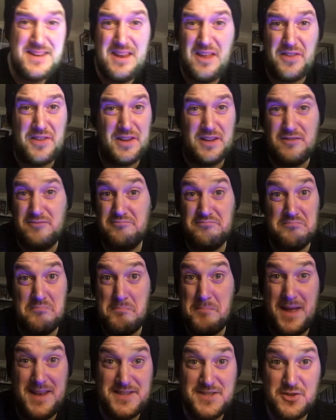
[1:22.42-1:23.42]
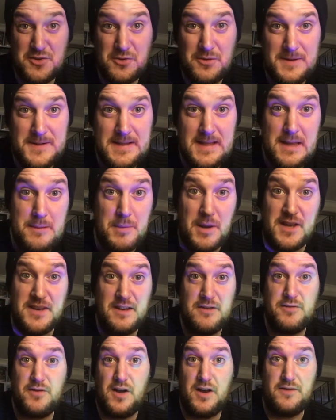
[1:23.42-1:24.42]
nothing mental, but I
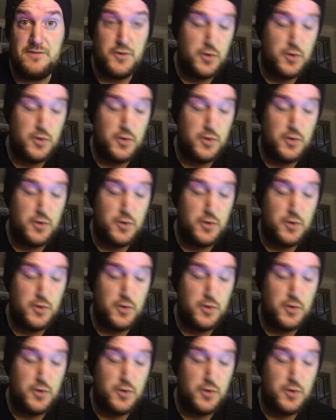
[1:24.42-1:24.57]
did find a